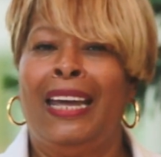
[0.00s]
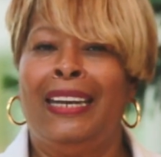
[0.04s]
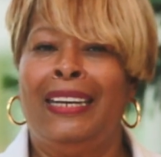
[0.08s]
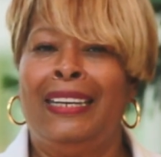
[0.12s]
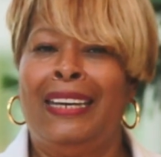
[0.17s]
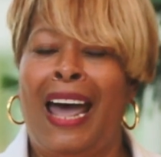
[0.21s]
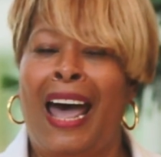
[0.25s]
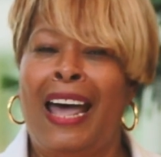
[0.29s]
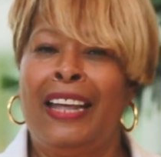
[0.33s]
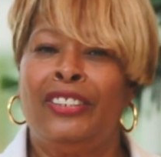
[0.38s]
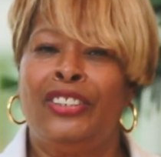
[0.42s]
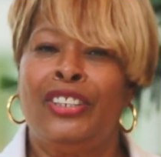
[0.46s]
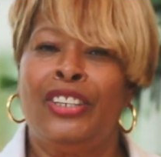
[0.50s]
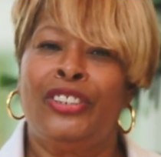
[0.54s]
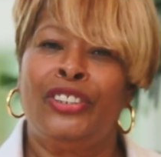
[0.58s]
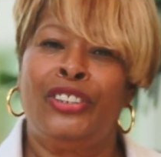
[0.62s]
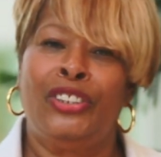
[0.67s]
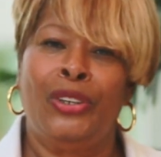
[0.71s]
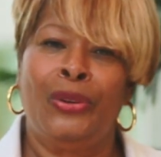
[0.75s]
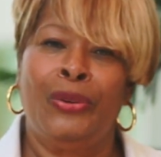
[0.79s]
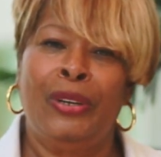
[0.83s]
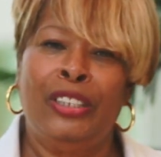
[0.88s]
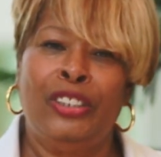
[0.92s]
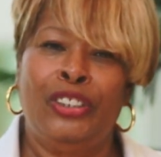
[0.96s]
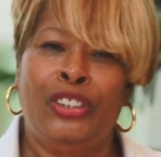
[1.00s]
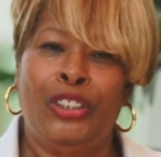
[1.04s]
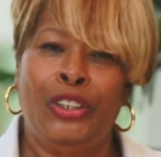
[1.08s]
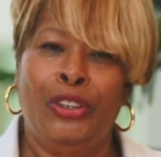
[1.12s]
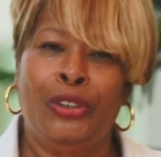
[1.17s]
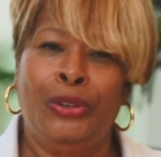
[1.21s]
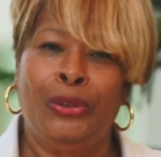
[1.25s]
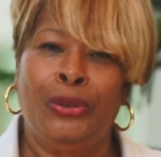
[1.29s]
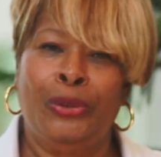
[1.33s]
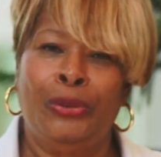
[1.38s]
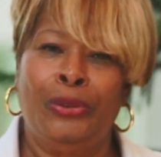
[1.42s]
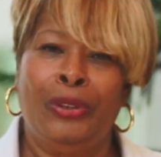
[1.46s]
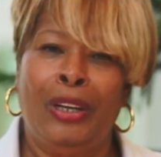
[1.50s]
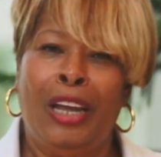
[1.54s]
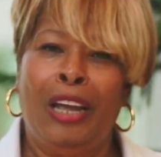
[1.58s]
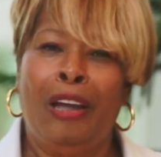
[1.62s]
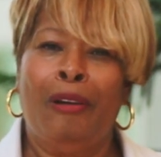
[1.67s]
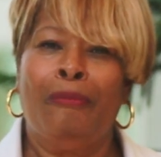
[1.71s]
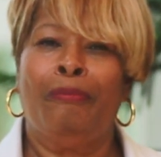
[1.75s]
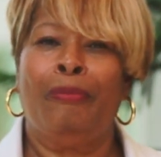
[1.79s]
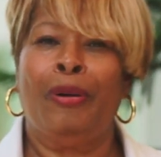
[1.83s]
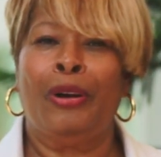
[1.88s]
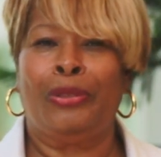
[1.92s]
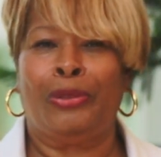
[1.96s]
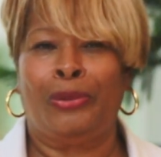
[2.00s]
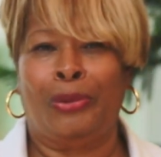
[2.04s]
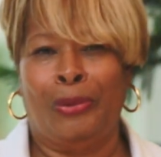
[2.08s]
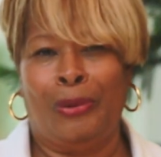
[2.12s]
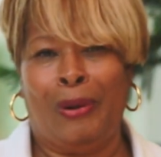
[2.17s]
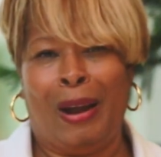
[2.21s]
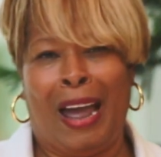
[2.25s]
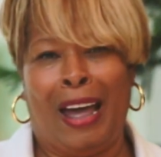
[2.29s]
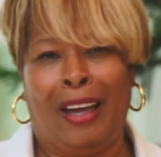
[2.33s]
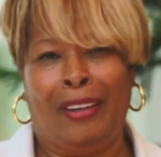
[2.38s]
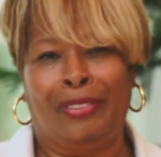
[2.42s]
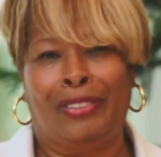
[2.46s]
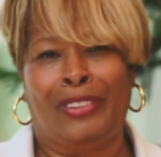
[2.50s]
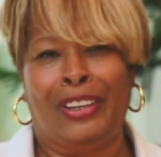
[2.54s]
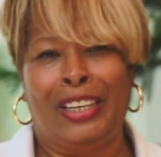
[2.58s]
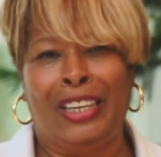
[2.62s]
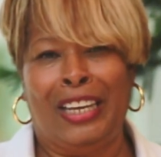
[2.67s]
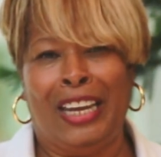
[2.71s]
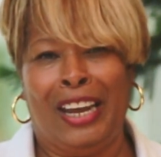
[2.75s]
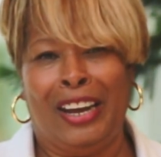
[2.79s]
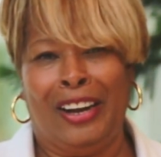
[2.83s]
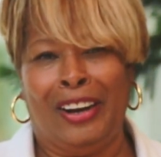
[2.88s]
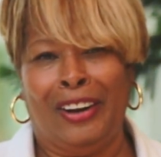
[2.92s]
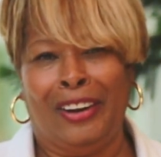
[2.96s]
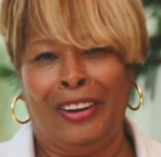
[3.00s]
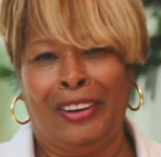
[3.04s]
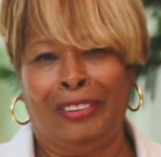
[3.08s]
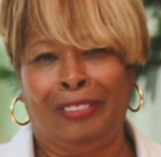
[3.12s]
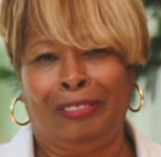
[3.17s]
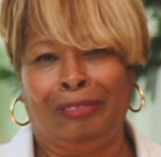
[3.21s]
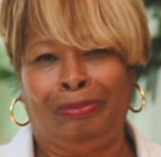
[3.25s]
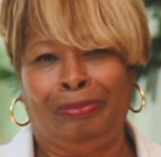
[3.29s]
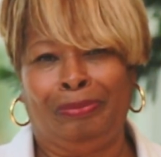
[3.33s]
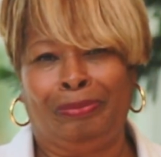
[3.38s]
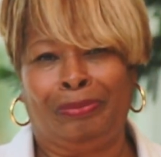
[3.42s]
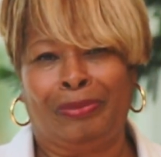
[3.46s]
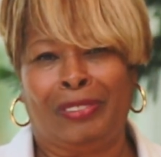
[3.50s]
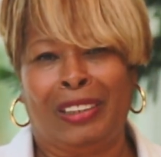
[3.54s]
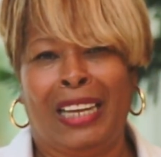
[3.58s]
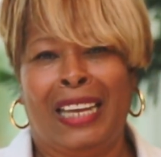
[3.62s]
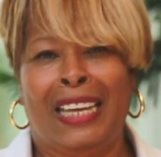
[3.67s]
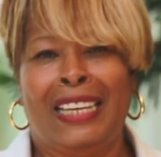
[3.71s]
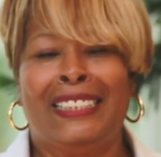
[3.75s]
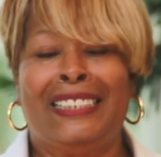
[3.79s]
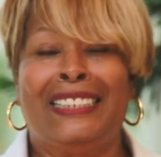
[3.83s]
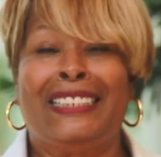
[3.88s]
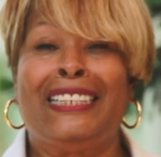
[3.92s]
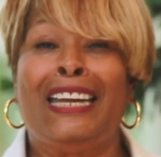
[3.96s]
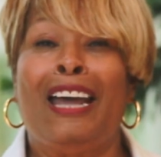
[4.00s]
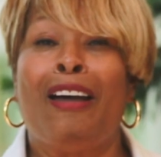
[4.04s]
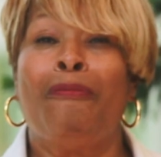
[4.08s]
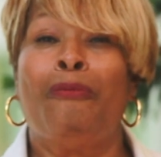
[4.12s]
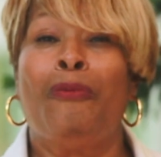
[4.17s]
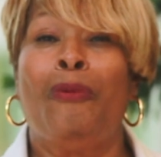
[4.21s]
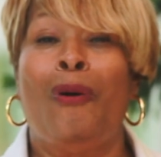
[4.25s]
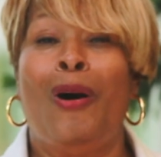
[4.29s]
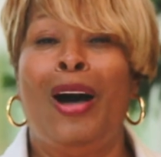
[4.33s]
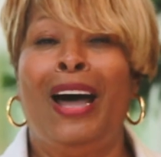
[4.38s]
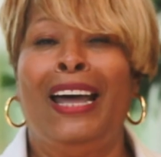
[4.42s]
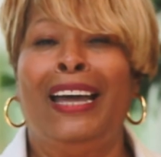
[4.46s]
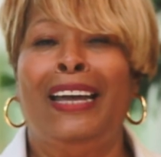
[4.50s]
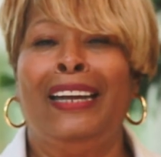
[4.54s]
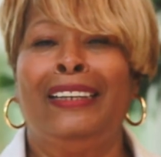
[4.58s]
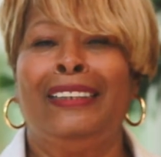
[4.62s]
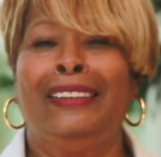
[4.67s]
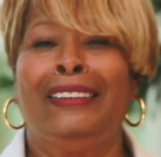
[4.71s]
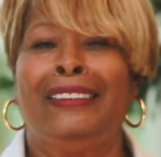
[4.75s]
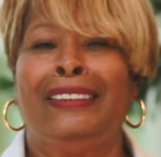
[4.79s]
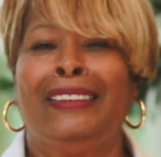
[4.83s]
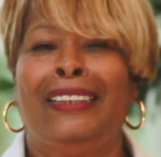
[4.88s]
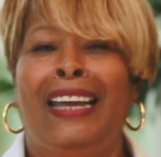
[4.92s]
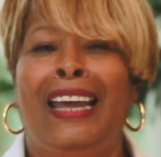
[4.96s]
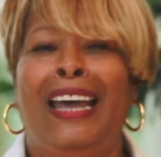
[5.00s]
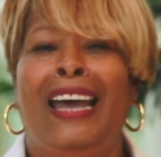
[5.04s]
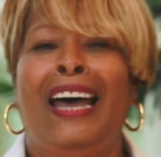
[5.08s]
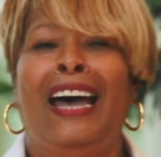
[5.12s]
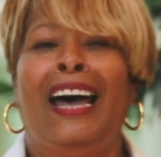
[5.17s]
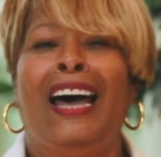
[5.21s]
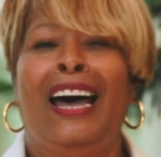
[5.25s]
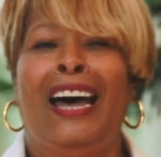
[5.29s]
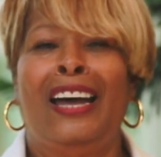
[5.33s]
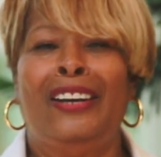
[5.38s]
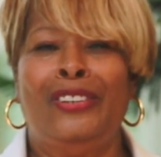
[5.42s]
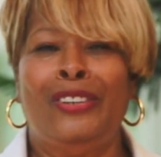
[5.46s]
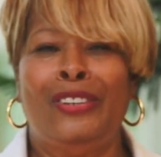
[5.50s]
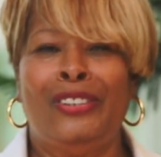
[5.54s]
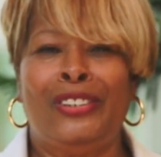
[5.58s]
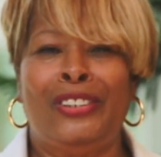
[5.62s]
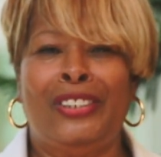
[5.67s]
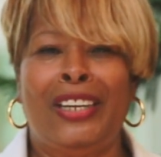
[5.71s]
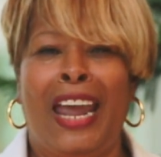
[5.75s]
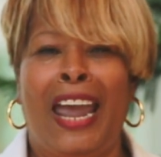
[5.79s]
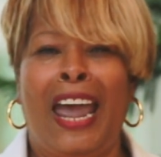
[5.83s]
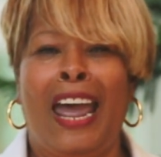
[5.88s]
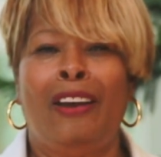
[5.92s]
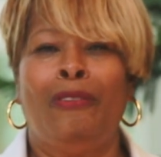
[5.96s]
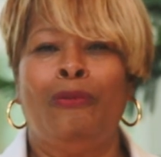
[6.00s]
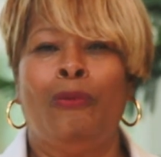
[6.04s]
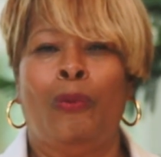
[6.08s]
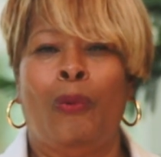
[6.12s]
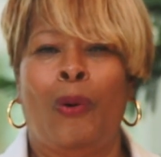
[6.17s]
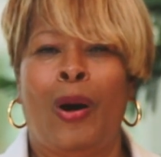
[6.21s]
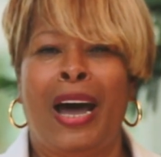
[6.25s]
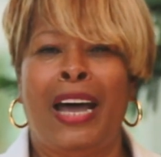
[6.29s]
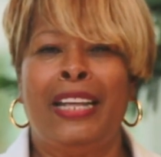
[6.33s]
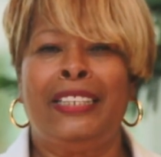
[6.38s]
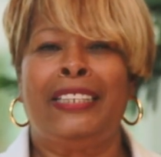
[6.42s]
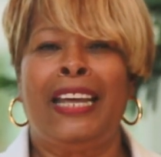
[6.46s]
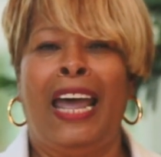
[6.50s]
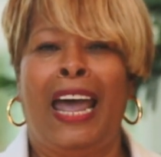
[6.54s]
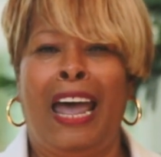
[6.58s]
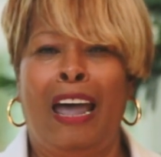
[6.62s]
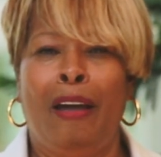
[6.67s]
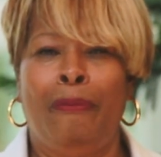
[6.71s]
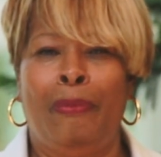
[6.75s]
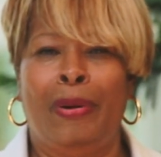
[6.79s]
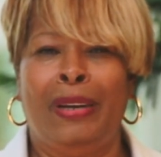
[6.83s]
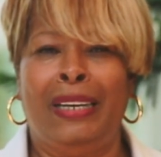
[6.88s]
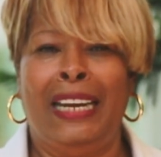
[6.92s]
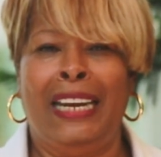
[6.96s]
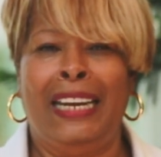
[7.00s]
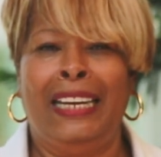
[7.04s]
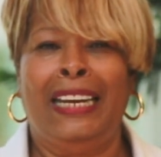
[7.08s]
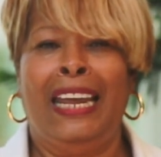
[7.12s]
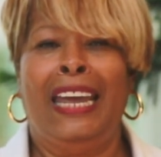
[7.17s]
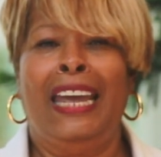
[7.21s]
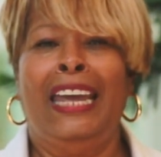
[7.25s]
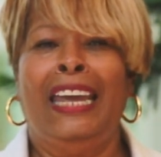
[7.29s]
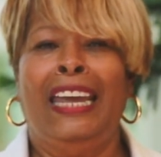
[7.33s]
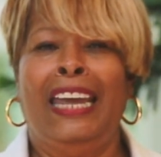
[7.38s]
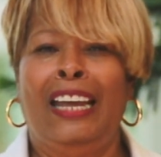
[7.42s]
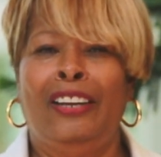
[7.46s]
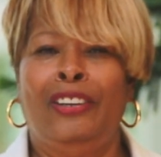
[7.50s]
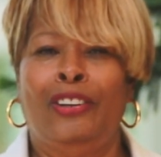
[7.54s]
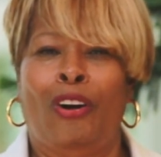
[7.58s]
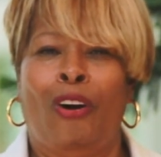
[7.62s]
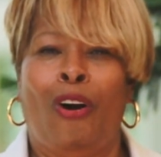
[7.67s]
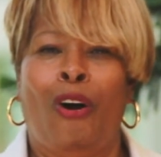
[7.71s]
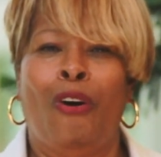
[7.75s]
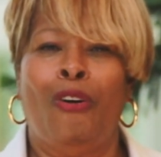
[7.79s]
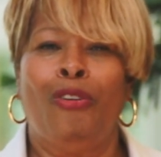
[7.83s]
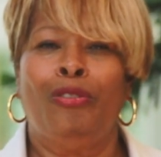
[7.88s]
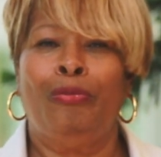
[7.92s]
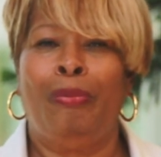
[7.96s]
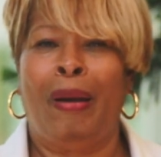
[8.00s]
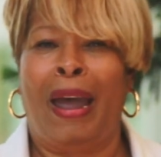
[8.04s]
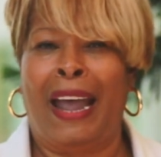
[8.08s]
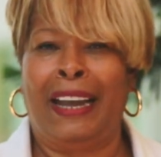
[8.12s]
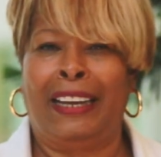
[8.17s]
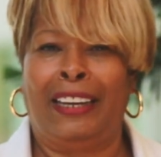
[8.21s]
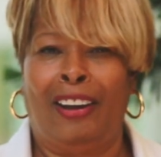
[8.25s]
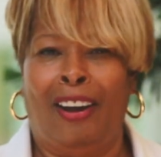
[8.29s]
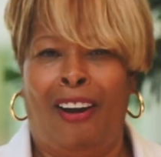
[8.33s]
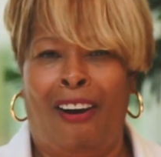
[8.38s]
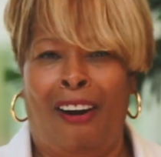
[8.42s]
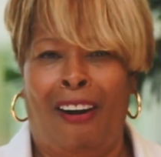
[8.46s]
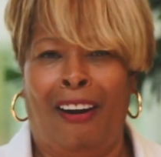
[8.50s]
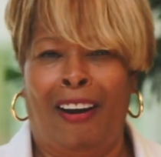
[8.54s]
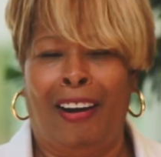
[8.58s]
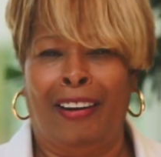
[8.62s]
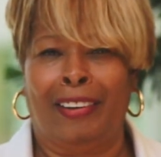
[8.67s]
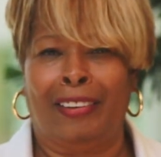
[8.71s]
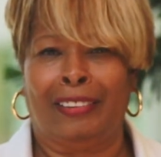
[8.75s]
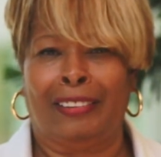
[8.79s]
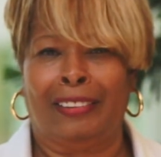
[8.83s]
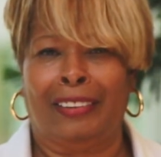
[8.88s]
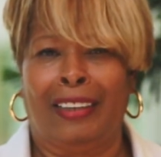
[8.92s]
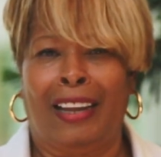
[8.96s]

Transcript: not just during June, but throughout the year. Step one, Understand what's happening in your own backyard.